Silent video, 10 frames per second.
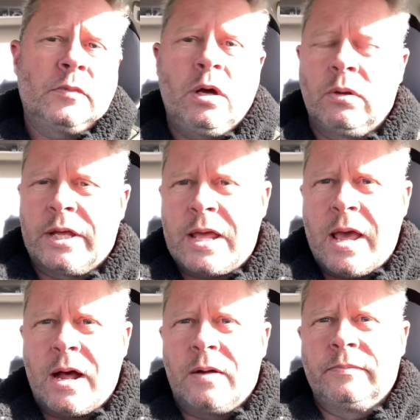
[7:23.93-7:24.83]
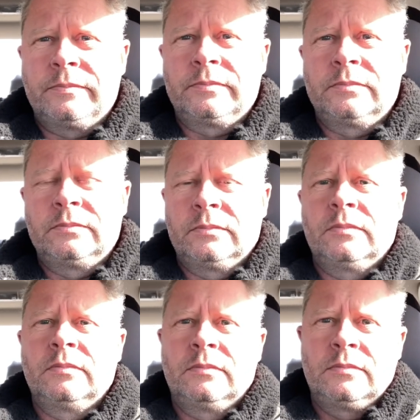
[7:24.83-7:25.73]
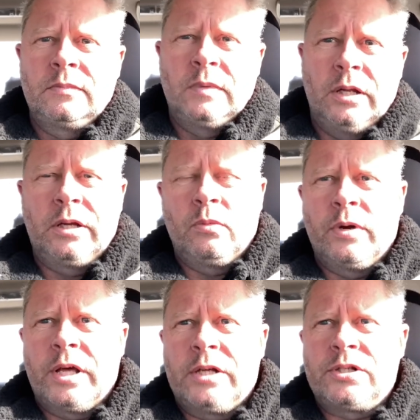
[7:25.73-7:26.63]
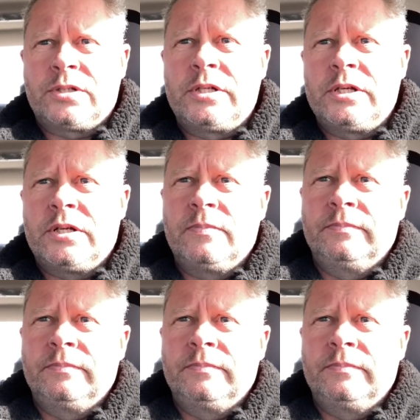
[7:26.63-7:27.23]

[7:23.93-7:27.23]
Holy cow. Look at what I just did.